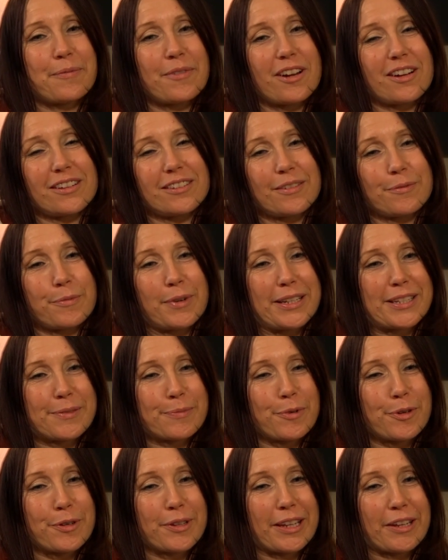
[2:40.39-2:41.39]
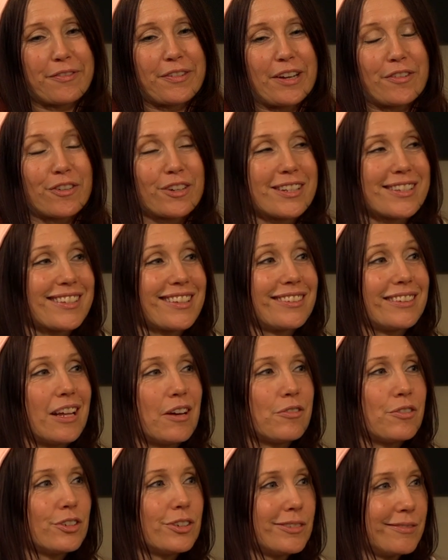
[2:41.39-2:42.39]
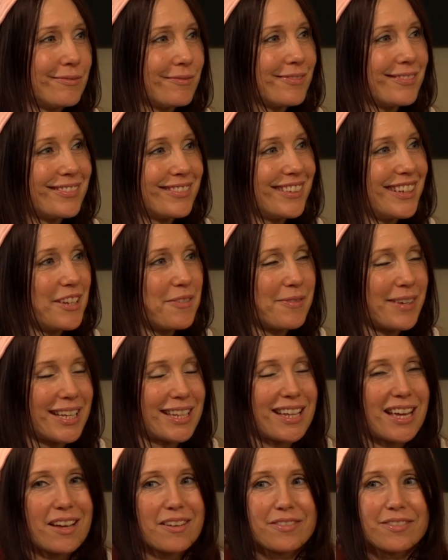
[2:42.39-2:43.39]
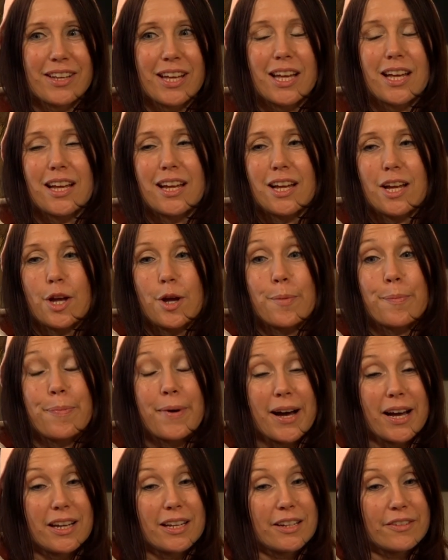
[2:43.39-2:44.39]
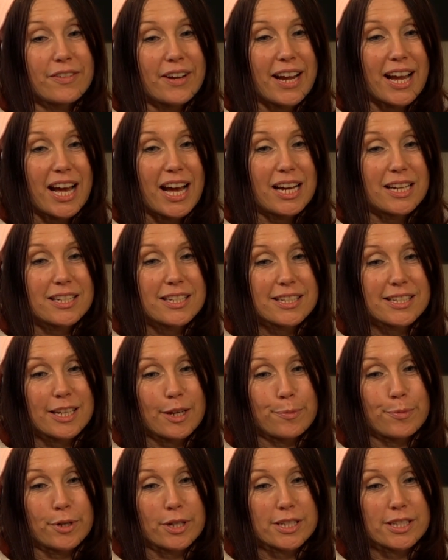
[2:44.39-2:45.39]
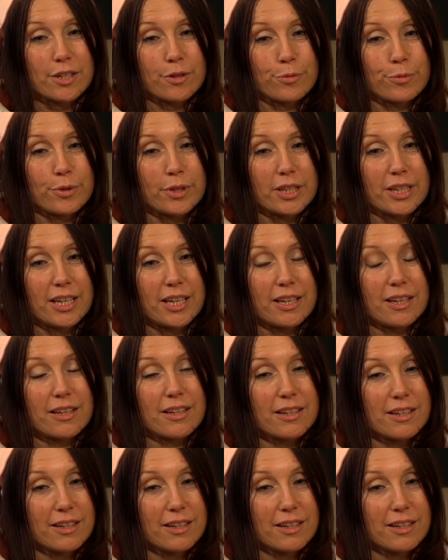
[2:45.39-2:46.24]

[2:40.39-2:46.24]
not. Mine's more like favorite is a level in my life. But if I had to say books that really